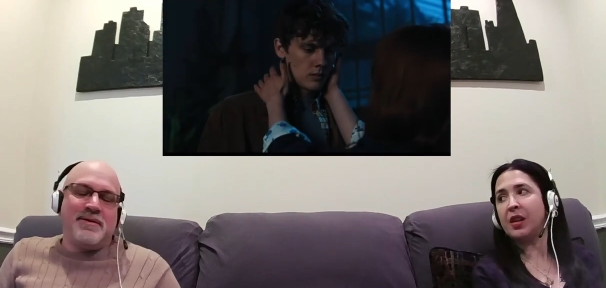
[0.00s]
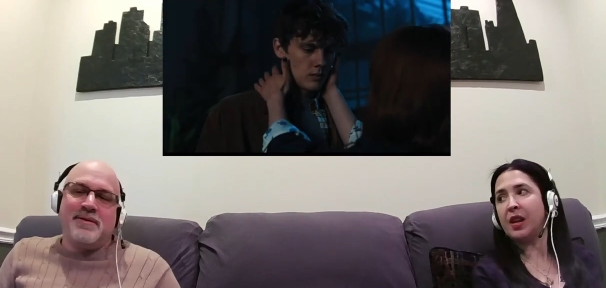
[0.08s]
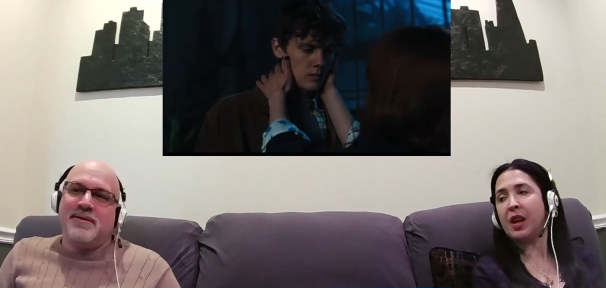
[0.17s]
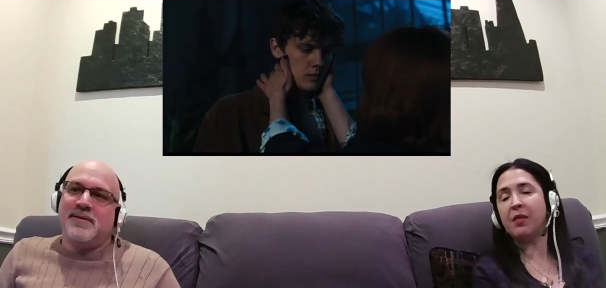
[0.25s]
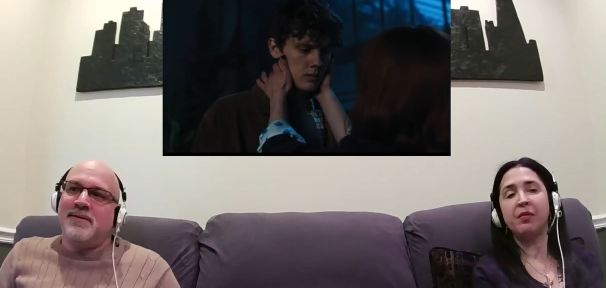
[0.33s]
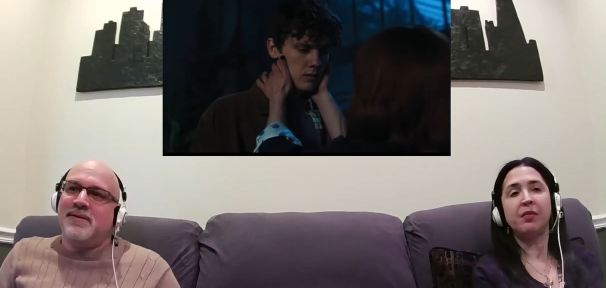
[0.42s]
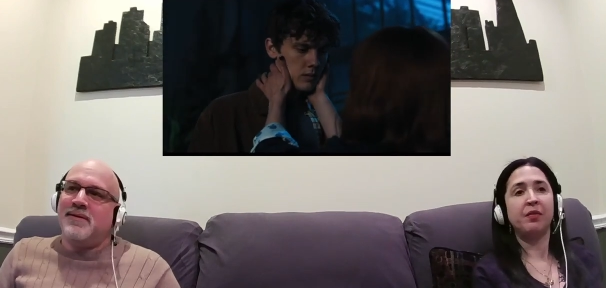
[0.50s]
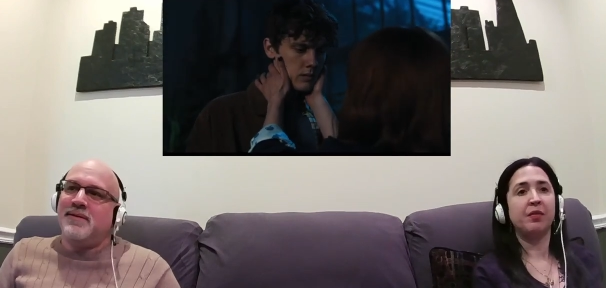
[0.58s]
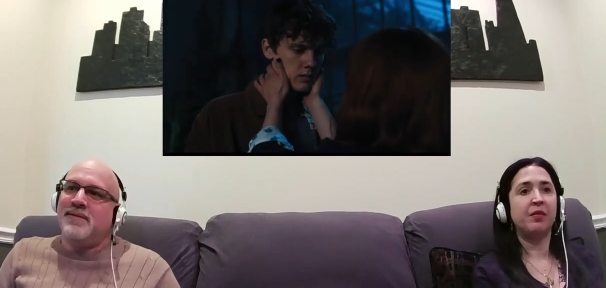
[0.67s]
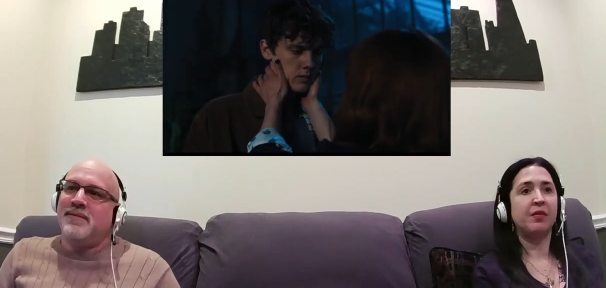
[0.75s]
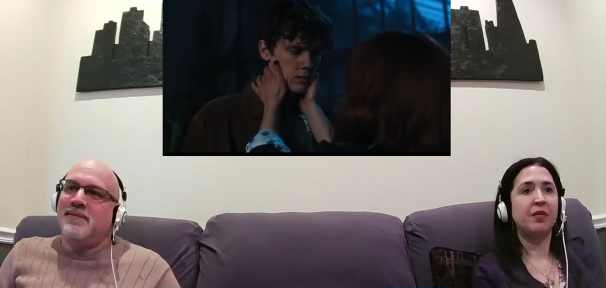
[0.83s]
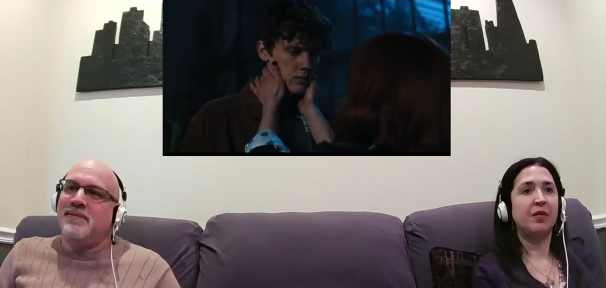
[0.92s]
Speaker 1: yeah.
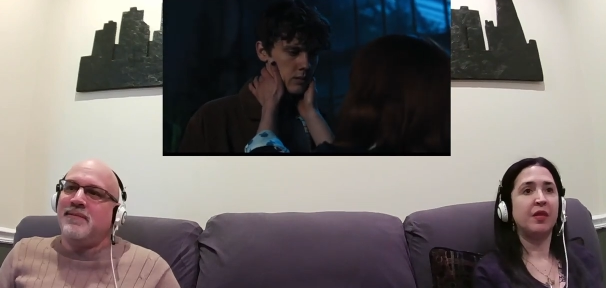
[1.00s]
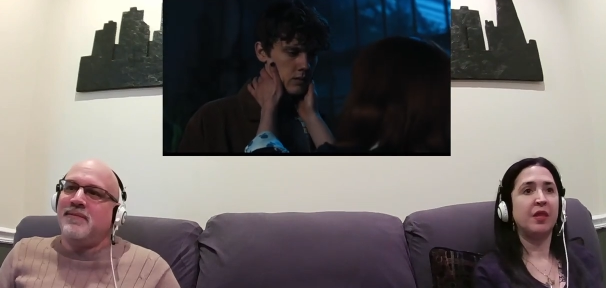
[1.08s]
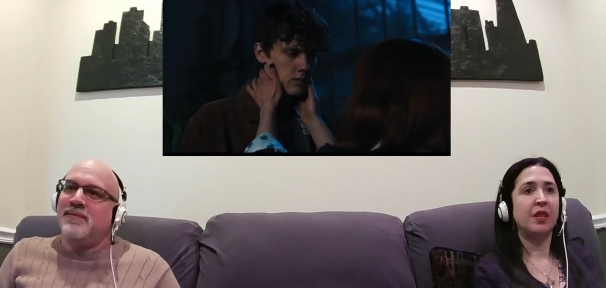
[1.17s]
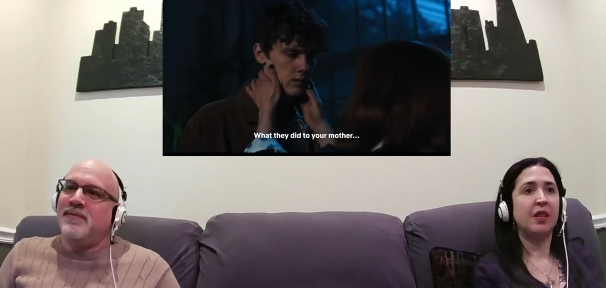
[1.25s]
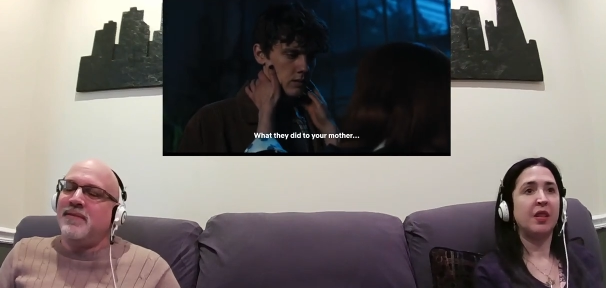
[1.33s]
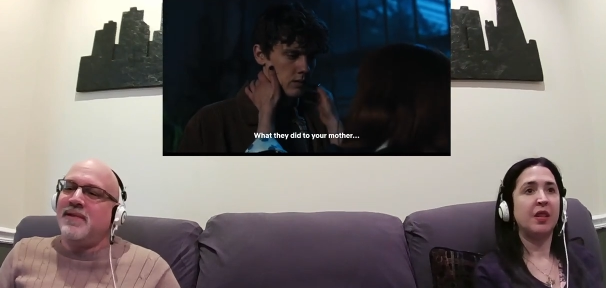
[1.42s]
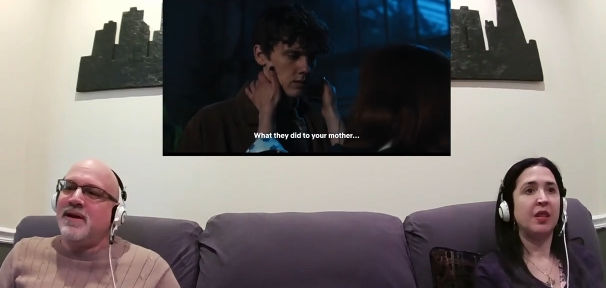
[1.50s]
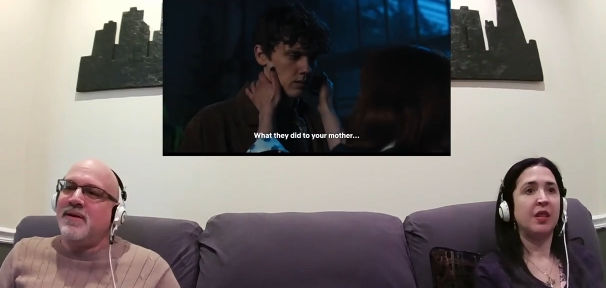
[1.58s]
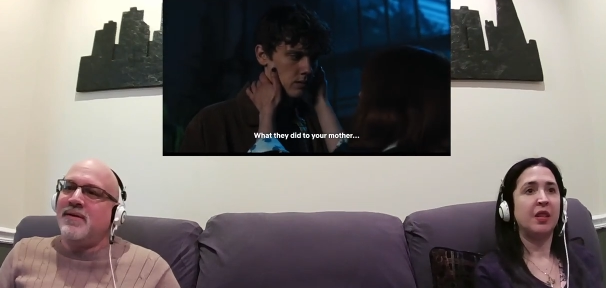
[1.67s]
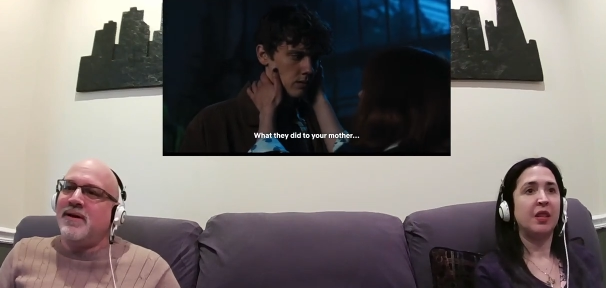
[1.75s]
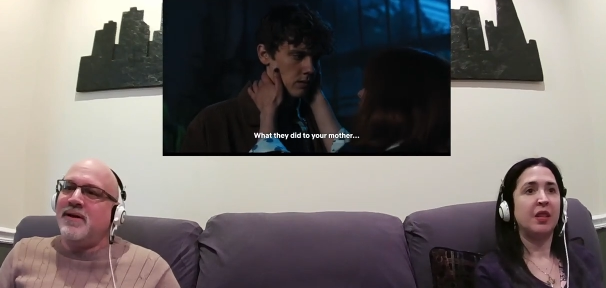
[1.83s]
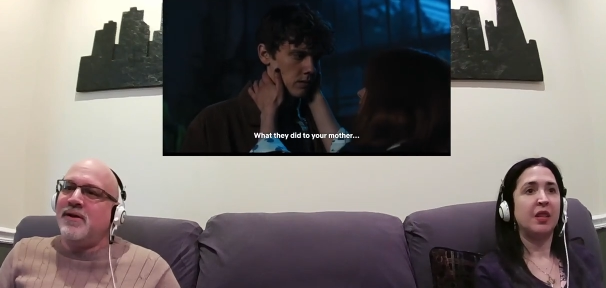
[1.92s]

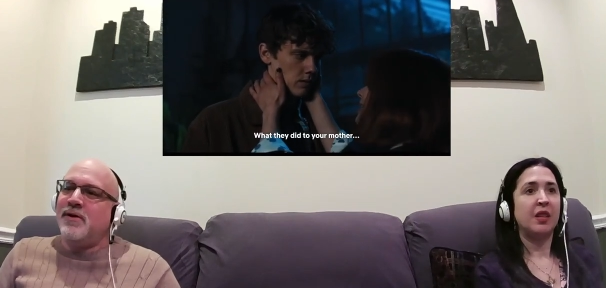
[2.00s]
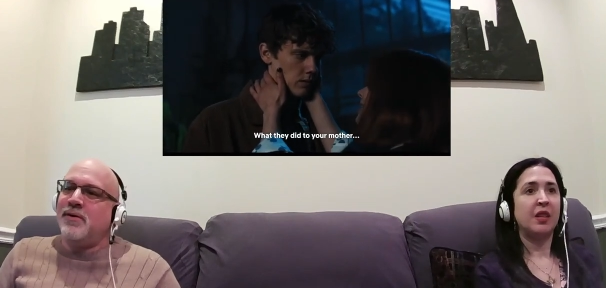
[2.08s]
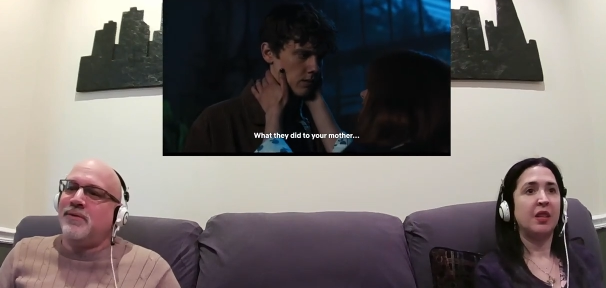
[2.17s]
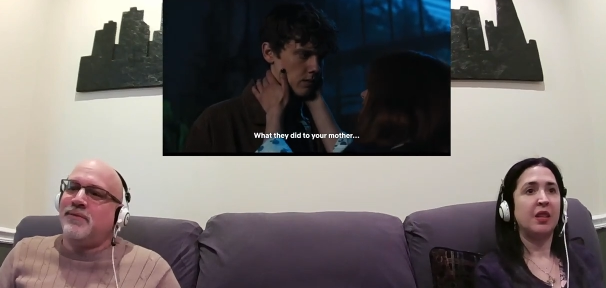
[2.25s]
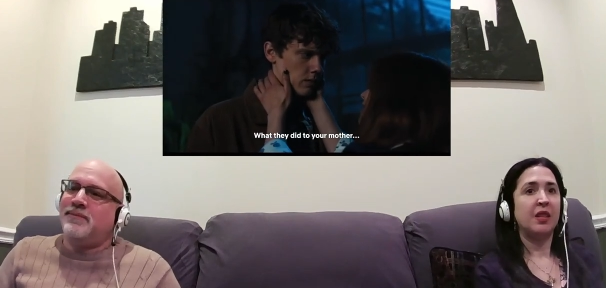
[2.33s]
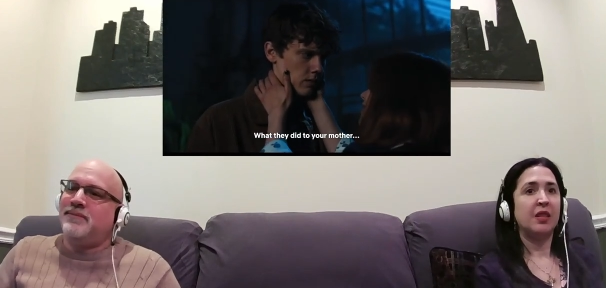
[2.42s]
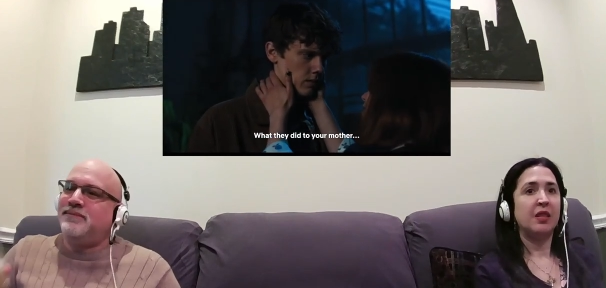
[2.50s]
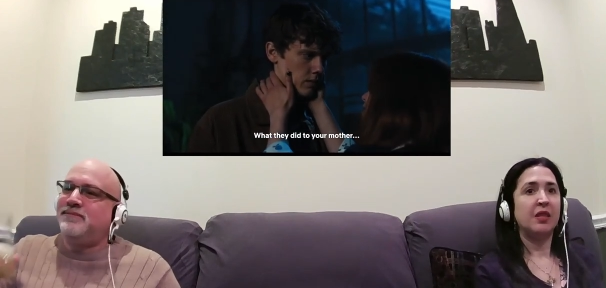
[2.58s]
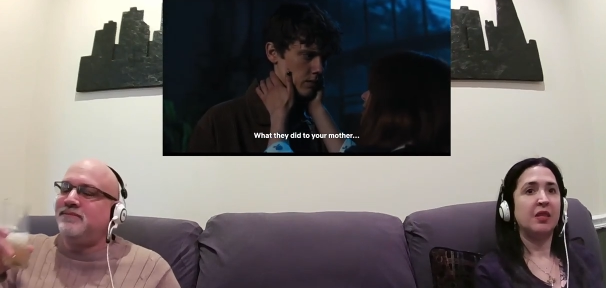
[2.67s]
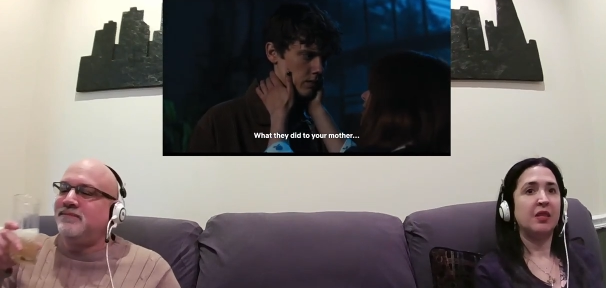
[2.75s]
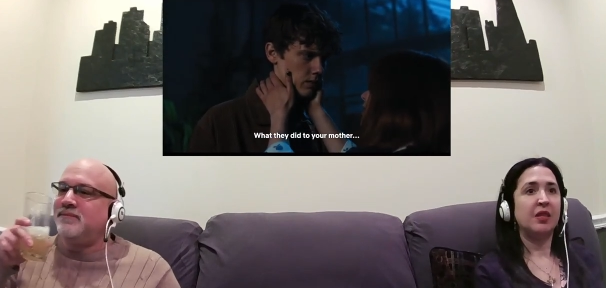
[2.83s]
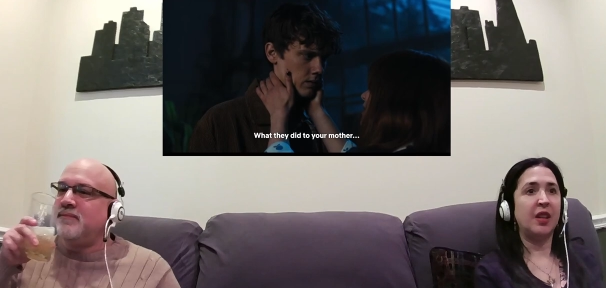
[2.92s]
Speaker 2: That I know.
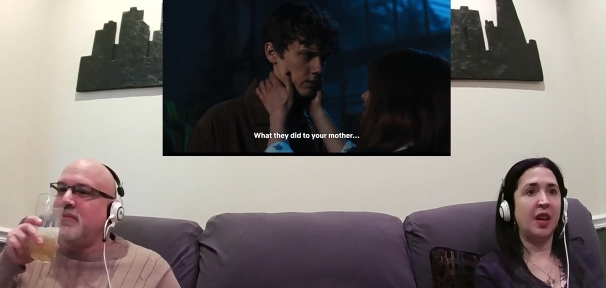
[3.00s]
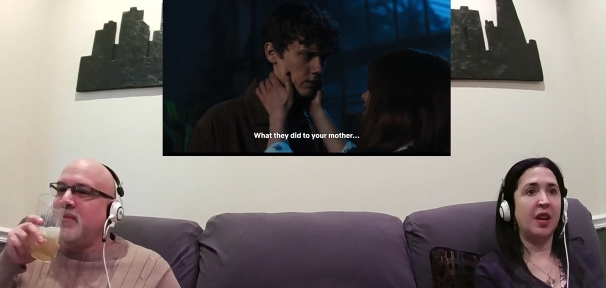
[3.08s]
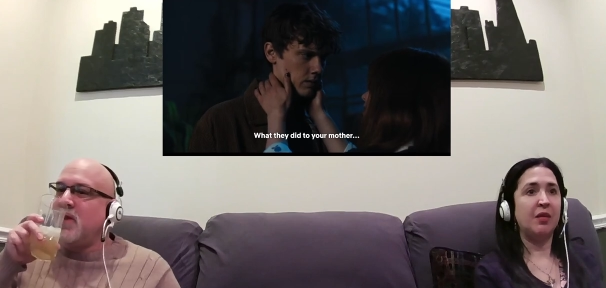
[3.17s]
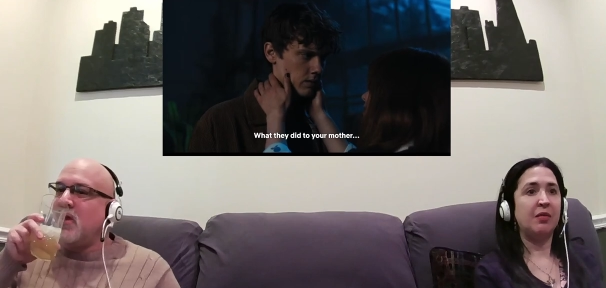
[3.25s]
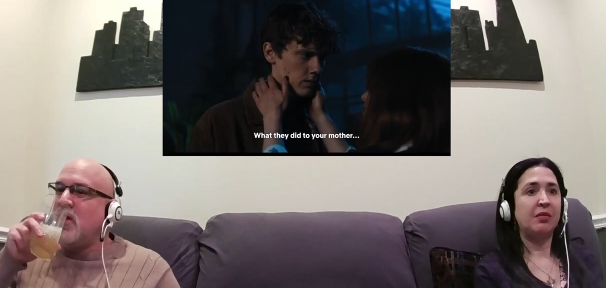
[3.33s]
Speaker 1: Yeah.